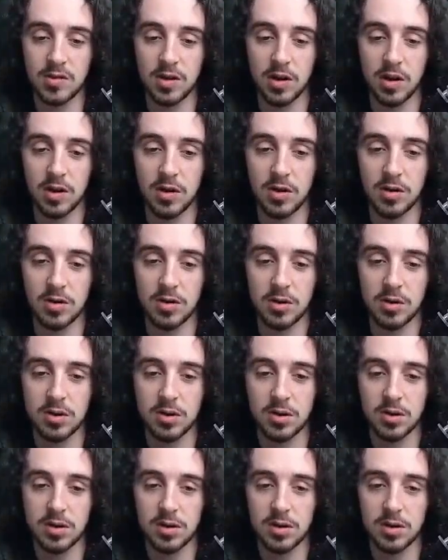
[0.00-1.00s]
you know,
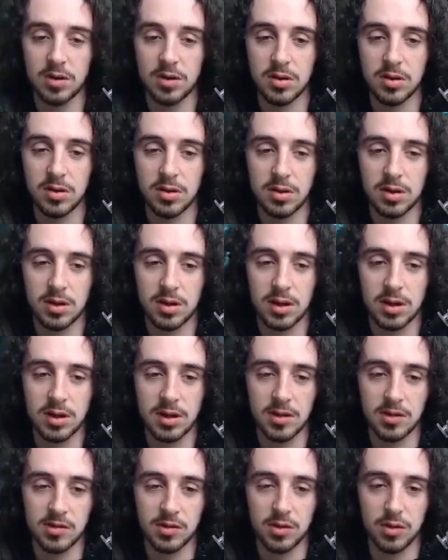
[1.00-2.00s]
in
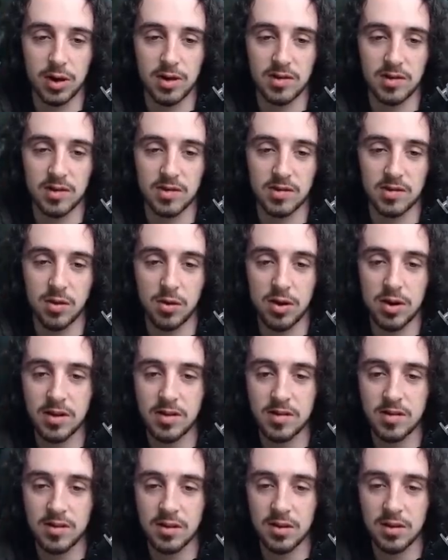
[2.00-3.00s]
these crazy
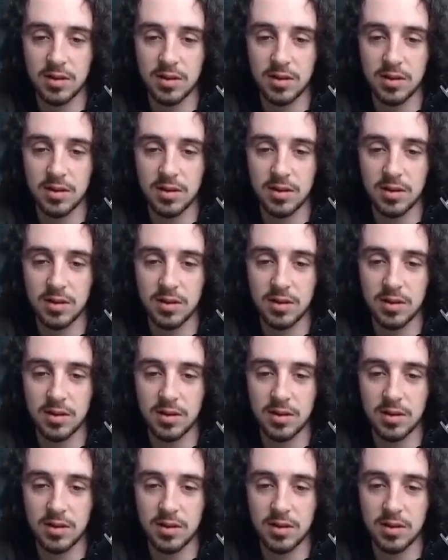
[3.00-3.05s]
stories.